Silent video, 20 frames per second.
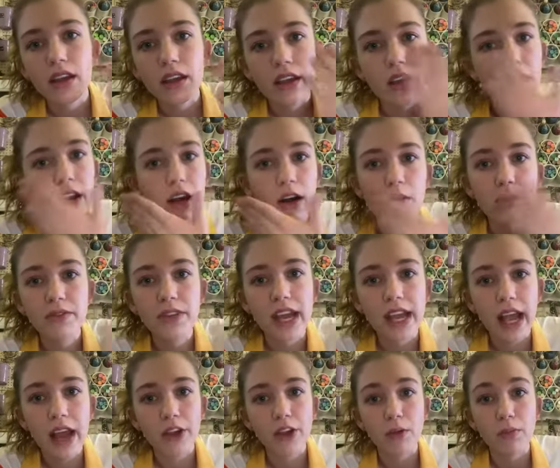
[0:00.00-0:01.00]
you know,
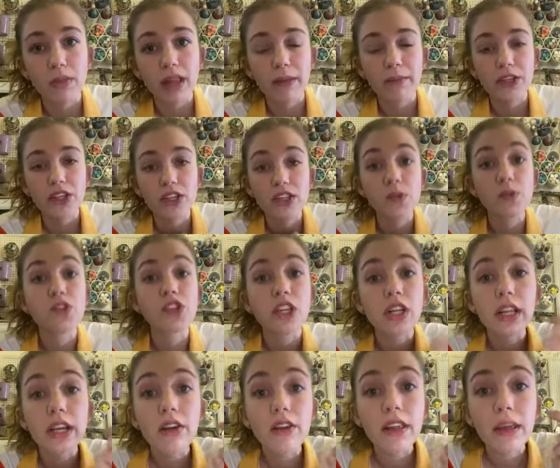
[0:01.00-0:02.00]
take out your blemishes, which
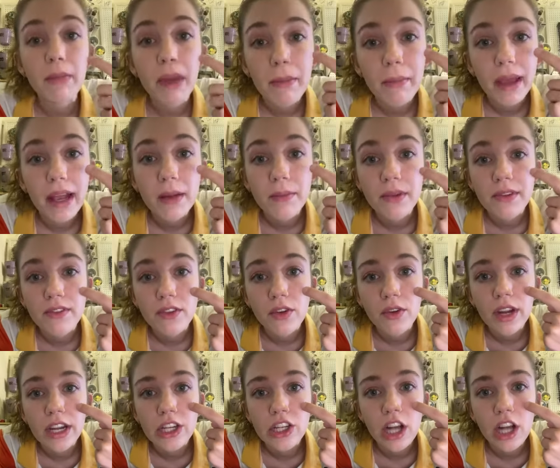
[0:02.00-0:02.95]
clearly my makeup does a great